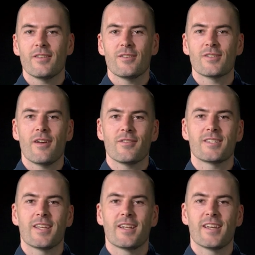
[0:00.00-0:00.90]
there's
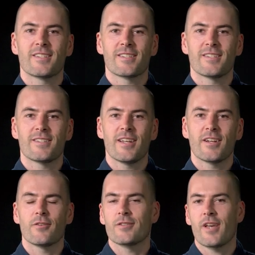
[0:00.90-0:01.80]
obviously a nice
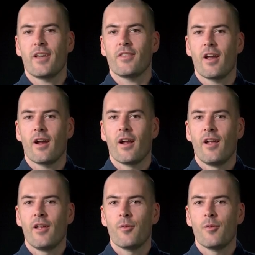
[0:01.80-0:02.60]
cynical take there.